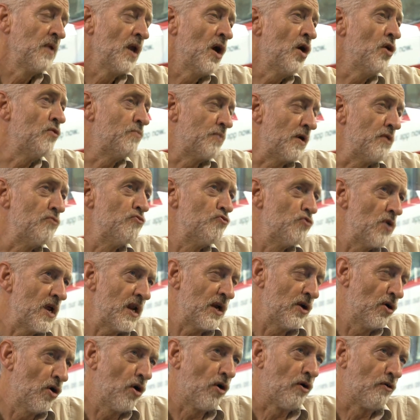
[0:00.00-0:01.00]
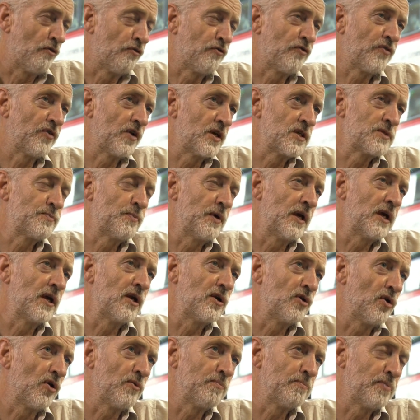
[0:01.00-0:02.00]
who've been written off as being a
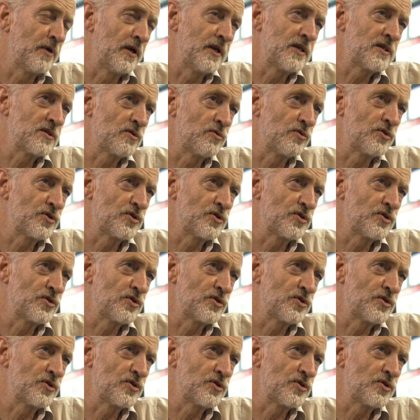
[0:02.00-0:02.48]
non-political